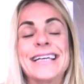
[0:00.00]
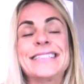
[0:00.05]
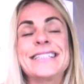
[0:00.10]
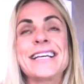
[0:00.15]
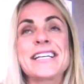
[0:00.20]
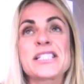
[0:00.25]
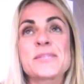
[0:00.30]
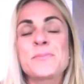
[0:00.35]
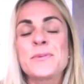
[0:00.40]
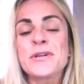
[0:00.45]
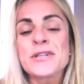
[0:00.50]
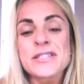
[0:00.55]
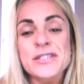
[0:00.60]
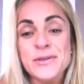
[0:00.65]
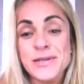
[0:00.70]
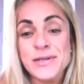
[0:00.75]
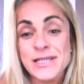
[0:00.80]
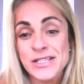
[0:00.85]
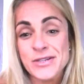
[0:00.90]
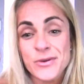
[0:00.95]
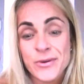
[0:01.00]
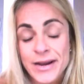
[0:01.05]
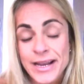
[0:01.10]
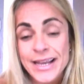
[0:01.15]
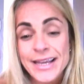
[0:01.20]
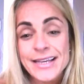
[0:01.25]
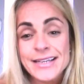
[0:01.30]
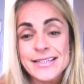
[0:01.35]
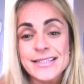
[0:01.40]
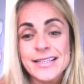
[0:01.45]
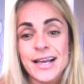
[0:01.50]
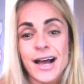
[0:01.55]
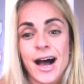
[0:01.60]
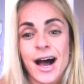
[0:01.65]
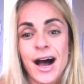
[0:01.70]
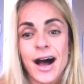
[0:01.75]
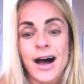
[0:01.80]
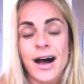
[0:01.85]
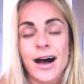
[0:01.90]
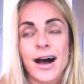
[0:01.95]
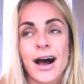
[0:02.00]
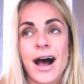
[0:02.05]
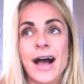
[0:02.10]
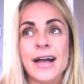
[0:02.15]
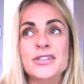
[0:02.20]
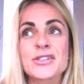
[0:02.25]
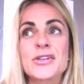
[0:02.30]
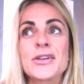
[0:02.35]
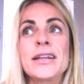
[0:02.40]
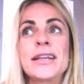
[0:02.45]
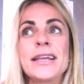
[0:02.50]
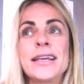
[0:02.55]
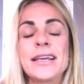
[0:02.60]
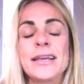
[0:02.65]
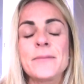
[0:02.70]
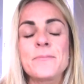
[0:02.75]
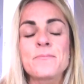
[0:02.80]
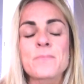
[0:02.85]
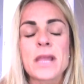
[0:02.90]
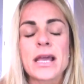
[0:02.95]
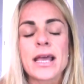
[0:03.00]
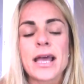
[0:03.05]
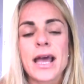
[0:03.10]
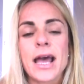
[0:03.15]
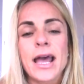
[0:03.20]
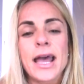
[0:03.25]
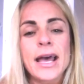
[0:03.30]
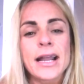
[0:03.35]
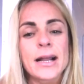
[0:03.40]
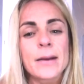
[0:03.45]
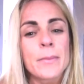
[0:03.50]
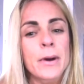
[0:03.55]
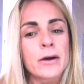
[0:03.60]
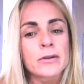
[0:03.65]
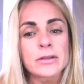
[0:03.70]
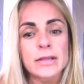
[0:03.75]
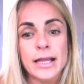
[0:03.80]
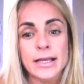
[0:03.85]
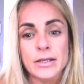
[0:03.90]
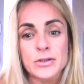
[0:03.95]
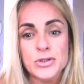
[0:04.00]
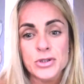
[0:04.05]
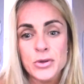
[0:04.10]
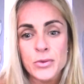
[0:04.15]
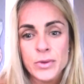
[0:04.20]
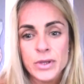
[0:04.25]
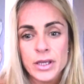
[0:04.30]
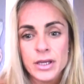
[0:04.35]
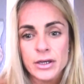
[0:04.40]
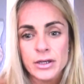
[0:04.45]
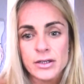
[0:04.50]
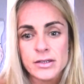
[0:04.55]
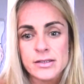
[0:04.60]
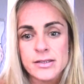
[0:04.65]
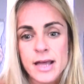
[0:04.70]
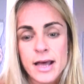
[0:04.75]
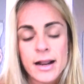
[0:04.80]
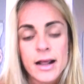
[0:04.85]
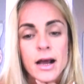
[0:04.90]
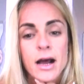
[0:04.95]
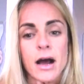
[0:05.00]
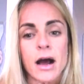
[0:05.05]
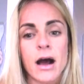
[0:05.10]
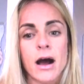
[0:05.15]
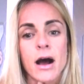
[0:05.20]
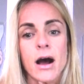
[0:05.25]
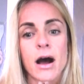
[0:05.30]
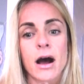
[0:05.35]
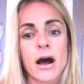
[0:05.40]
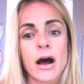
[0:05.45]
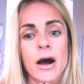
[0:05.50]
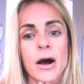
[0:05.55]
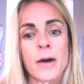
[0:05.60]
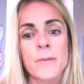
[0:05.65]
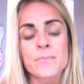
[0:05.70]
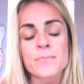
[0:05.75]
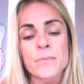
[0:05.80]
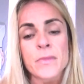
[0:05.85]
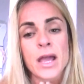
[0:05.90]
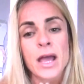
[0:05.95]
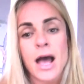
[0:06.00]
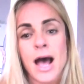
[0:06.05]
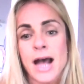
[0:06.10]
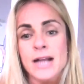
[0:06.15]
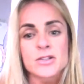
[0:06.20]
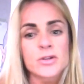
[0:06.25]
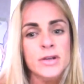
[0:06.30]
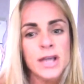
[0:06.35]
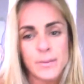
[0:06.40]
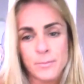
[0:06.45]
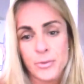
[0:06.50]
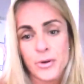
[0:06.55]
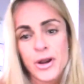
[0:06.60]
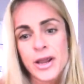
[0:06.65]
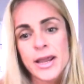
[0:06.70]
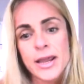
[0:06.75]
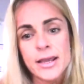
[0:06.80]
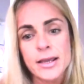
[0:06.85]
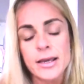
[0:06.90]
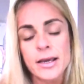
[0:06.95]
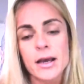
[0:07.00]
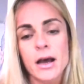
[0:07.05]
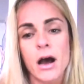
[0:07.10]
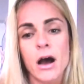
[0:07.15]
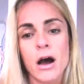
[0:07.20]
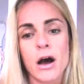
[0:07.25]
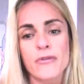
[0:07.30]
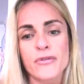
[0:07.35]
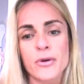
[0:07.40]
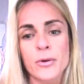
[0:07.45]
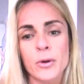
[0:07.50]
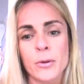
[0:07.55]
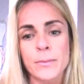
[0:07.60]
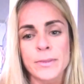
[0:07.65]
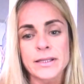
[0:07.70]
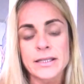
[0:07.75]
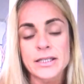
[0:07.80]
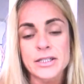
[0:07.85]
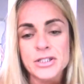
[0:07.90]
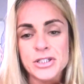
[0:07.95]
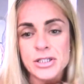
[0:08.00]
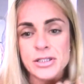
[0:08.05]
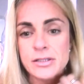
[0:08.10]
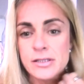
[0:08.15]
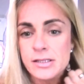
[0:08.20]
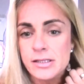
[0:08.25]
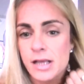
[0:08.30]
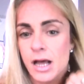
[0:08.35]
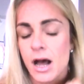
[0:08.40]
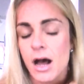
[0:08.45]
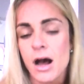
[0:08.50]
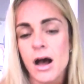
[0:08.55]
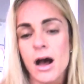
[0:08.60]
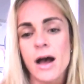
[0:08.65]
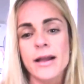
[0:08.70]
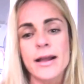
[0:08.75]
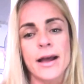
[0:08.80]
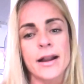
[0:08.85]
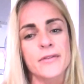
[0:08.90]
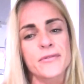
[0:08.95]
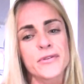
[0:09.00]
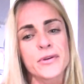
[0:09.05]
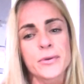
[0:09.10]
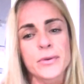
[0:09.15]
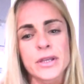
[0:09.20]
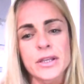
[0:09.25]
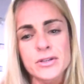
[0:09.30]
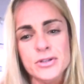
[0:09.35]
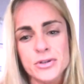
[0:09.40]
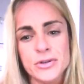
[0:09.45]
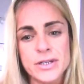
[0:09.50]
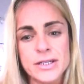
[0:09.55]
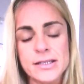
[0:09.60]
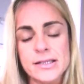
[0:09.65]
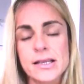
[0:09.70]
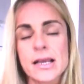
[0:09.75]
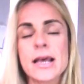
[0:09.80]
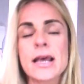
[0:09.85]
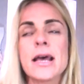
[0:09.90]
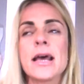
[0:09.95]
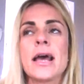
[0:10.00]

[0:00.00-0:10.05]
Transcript: The experience was great. Actually, I had about like 2 years that I took a break from competitions. I got a few injuries.